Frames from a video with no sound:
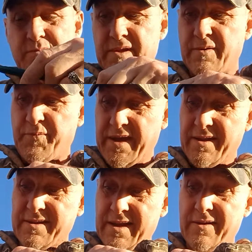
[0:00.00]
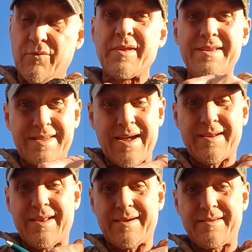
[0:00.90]
but the pin really sounded
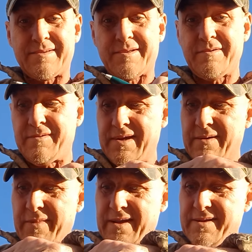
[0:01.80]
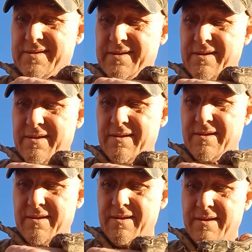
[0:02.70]
like this too. It made this
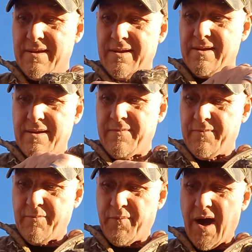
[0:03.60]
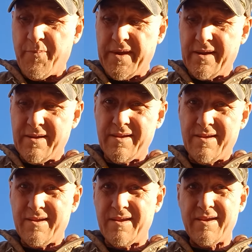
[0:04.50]
popping.
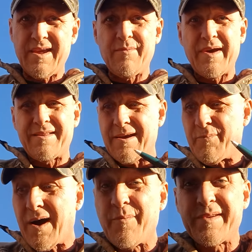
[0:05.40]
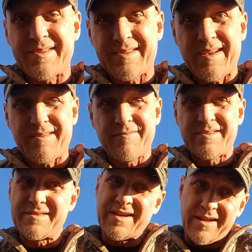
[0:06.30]
It made that popping sound, which
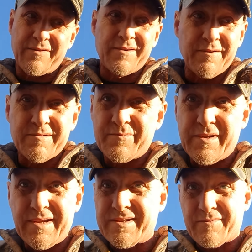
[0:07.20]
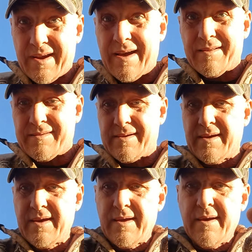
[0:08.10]
is kind of gross, but it's reality.
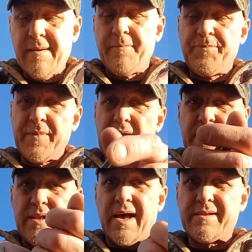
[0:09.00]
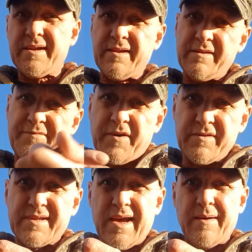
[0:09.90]
And I did it the
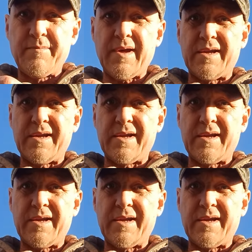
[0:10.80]
first time. I